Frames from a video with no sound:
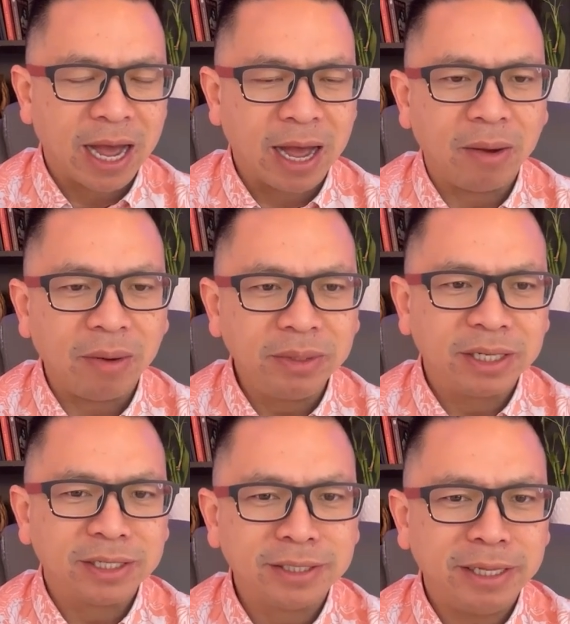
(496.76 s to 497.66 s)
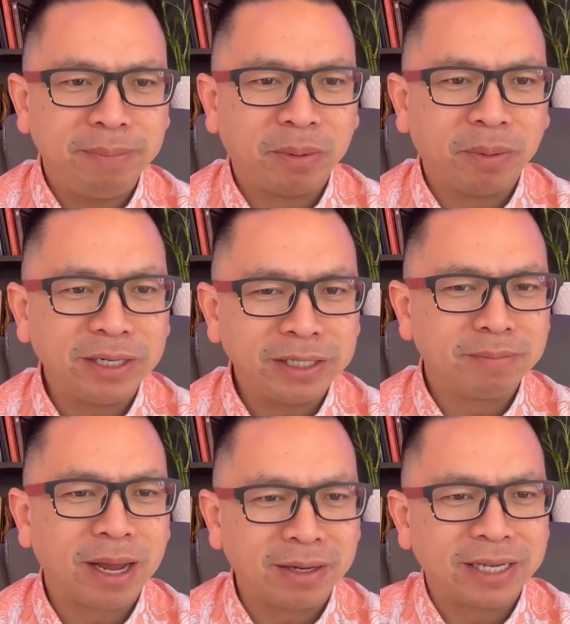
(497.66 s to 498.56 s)
How does the points and
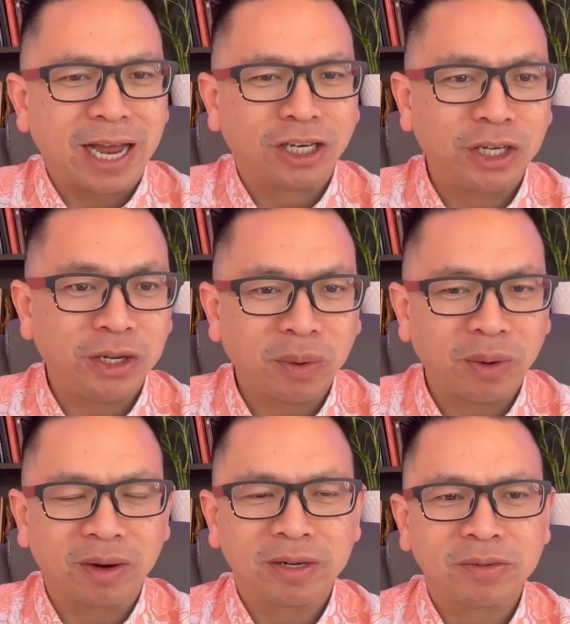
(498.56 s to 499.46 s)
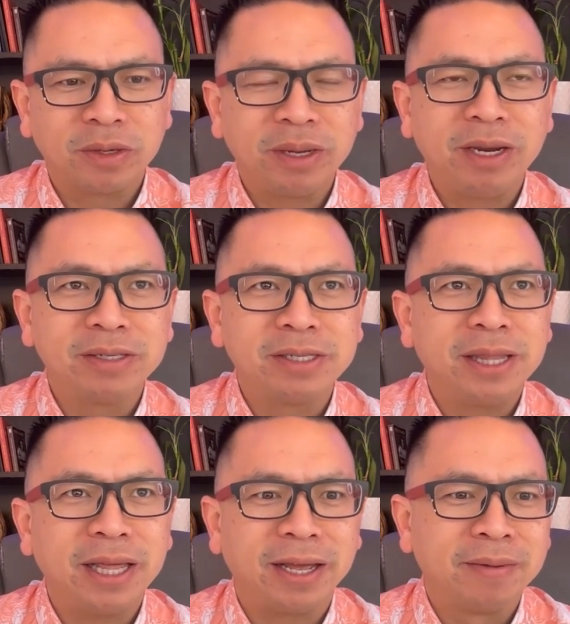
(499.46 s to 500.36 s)
miles actually work? So here's the
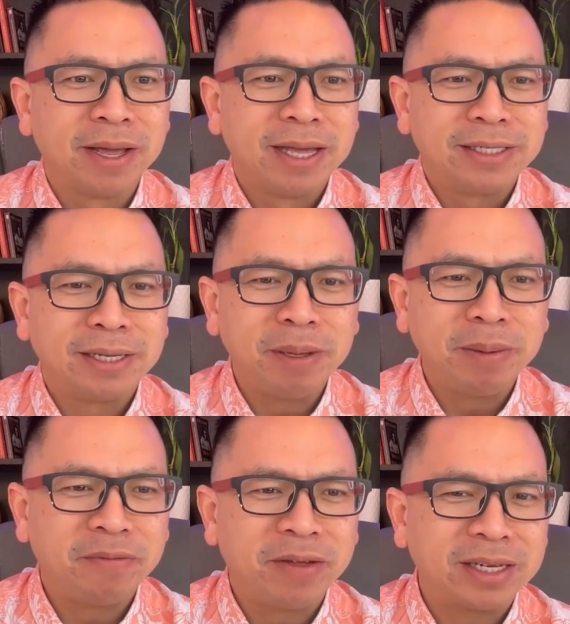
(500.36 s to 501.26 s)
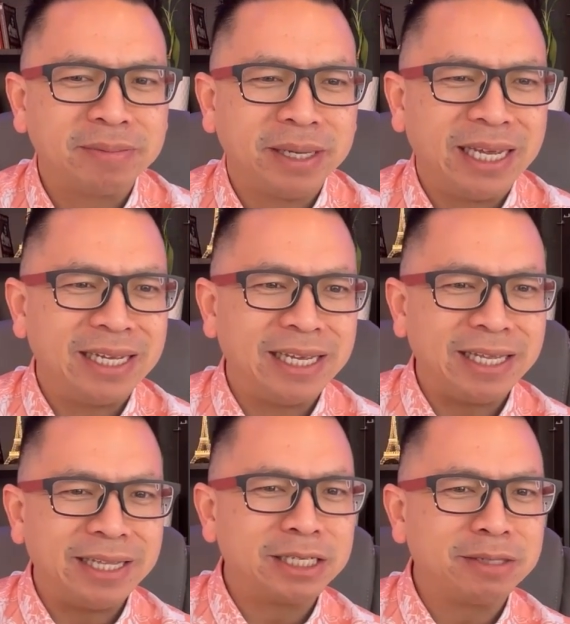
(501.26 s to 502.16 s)
thing. Some people have asked me,
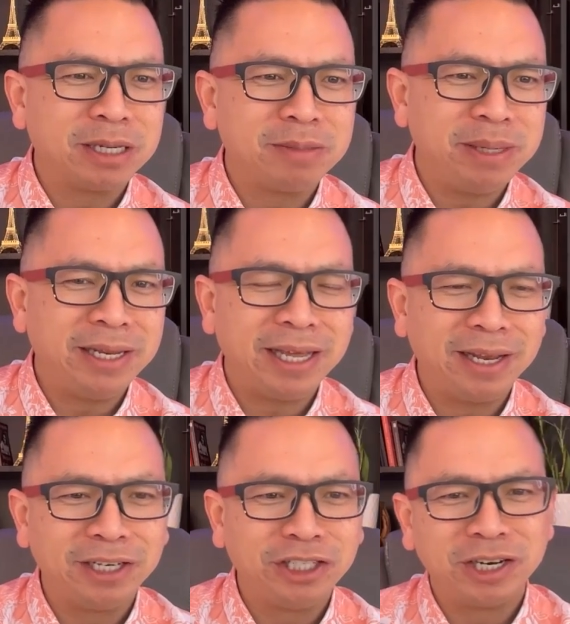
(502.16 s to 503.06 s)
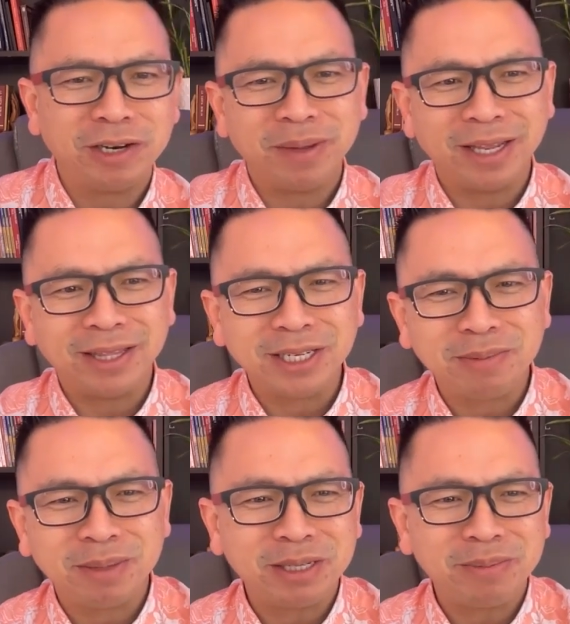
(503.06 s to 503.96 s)
this must be illegitimate.
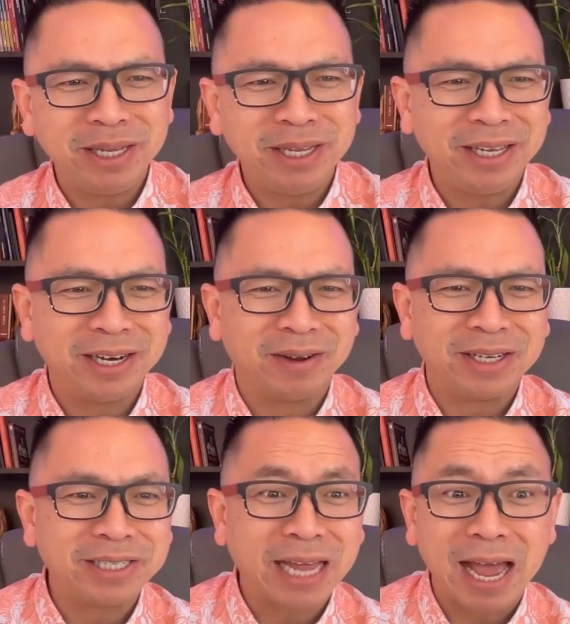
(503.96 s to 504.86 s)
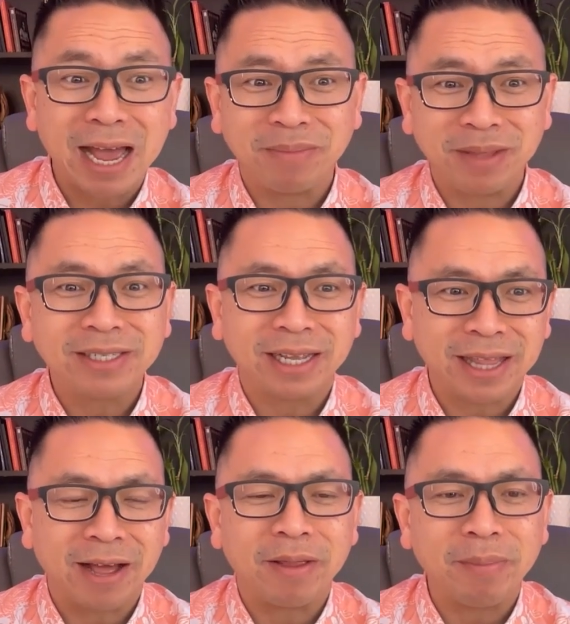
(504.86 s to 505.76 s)
This must be, a scam, things like
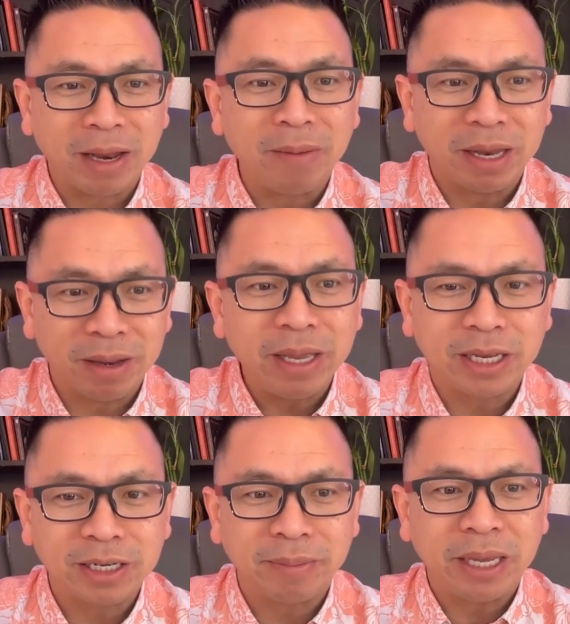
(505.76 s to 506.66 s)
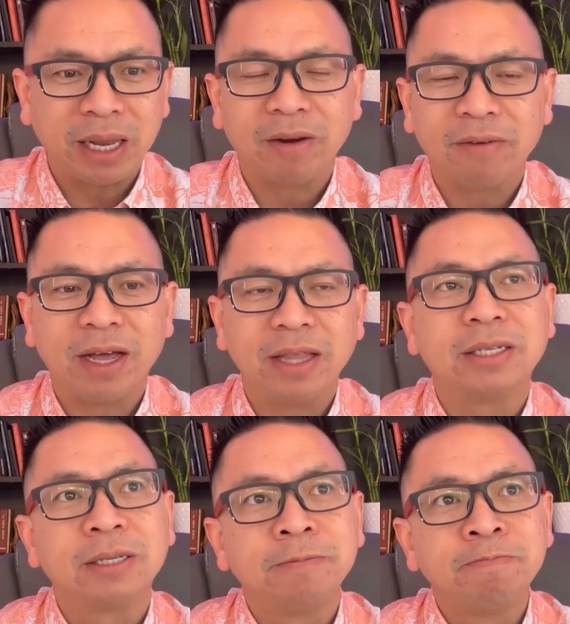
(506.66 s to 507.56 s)
that. Let me clarify
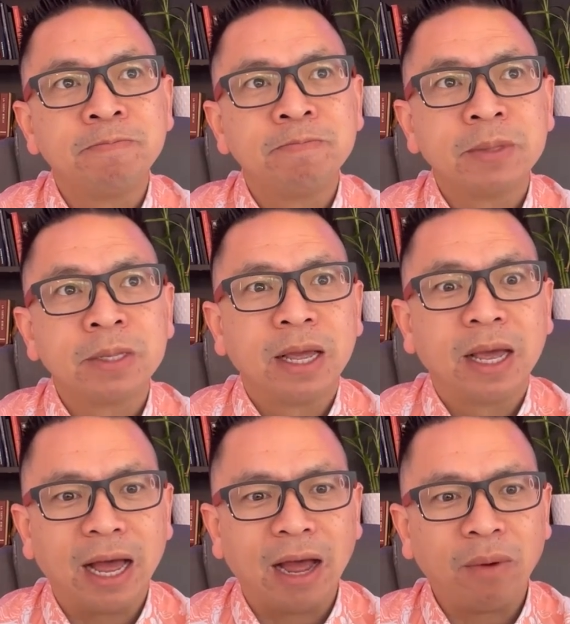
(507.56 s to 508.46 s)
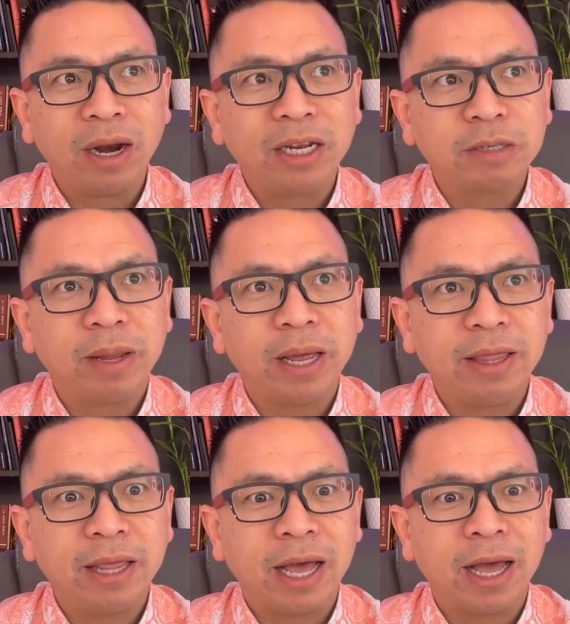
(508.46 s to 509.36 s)
this. I want to explain
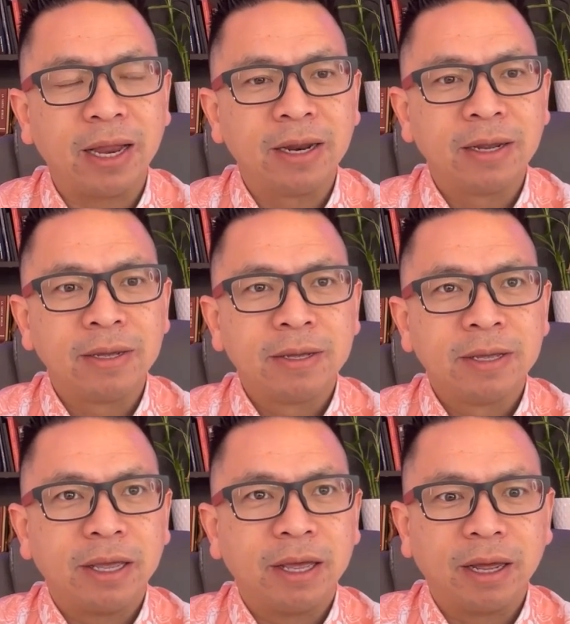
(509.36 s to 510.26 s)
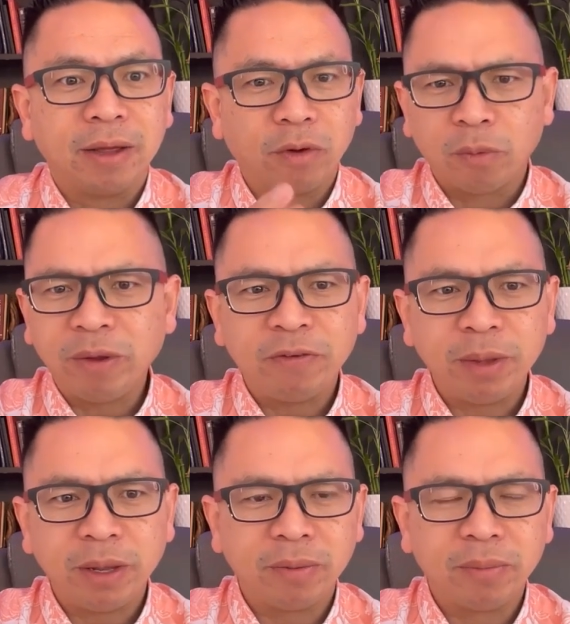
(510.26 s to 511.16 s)
that. Are we
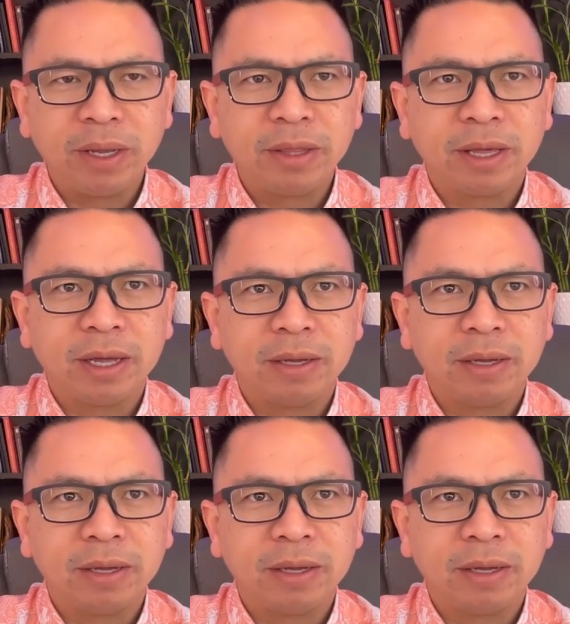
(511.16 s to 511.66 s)
familiar with